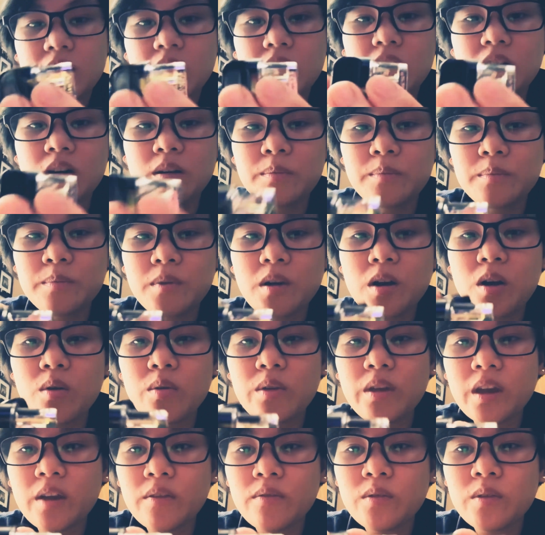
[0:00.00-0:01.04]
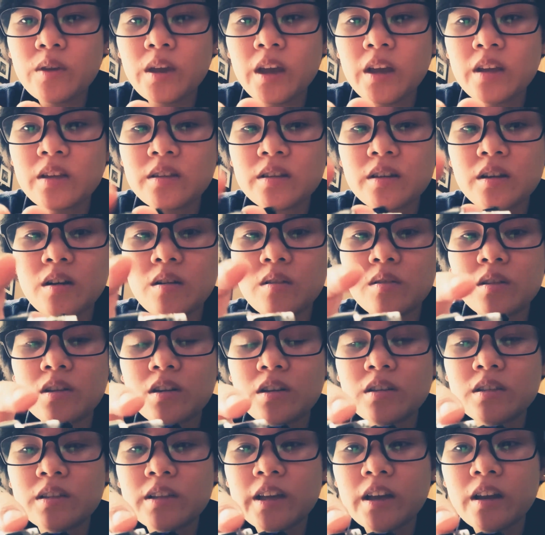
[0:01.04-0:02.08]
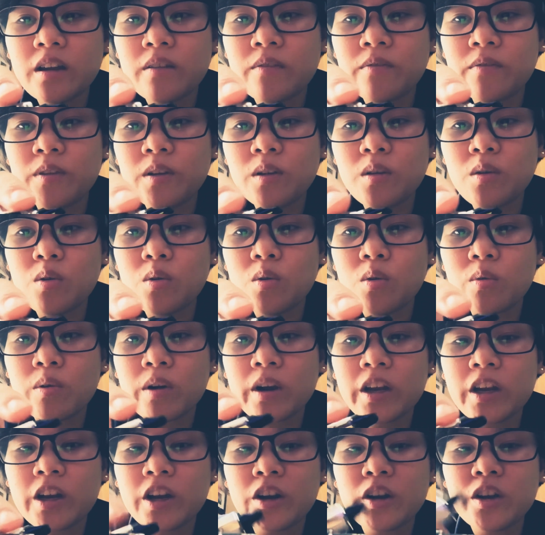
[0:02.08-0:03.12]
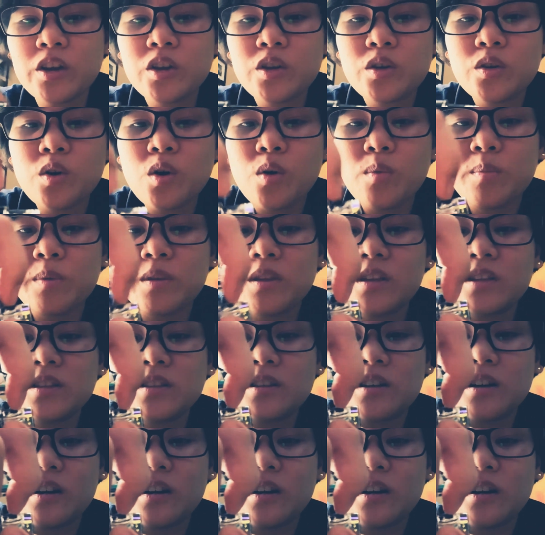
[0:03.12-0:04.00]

oh yeah, if you can't tell, there's like a fill hole right here. You open this